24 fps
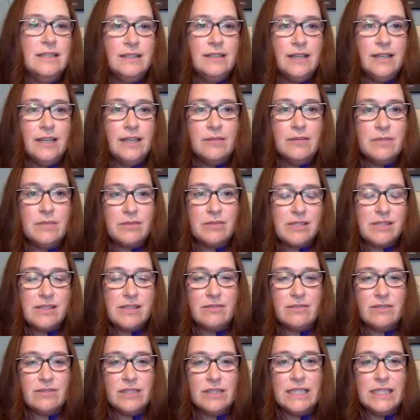Um, it was
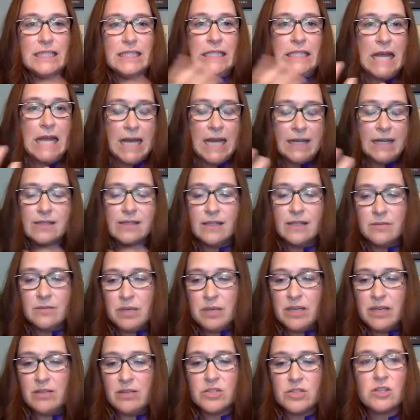definitely an accident by
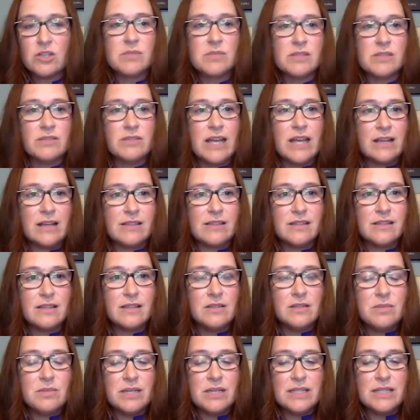all terms of an accident,
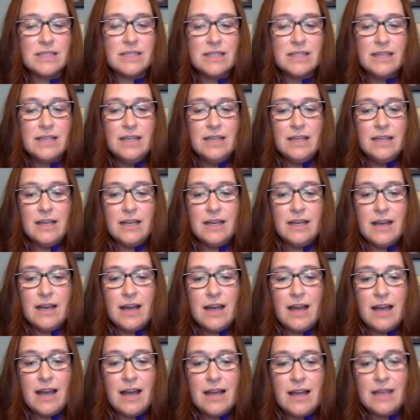but uh,
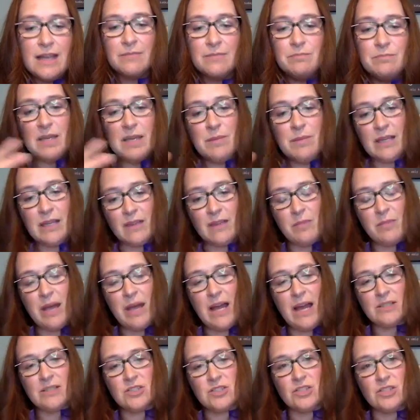me being in the
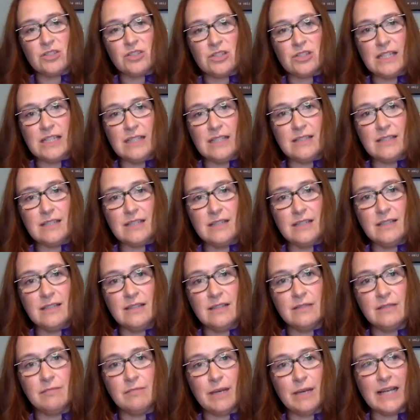passenger seat,
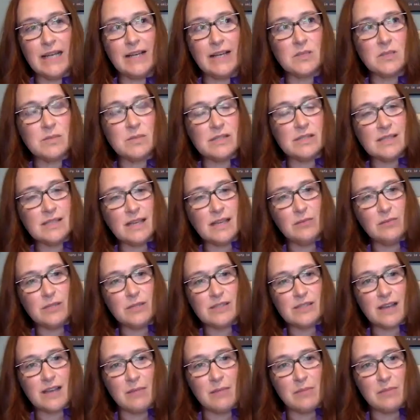my husband's head was
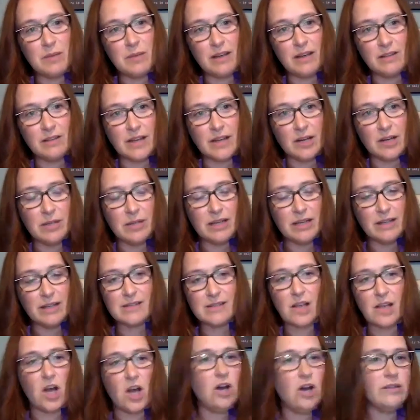stopped by all the airbags.
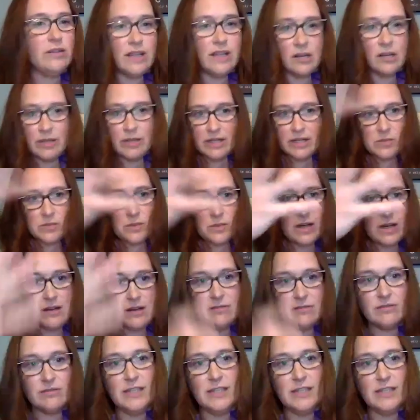All the airbags went off.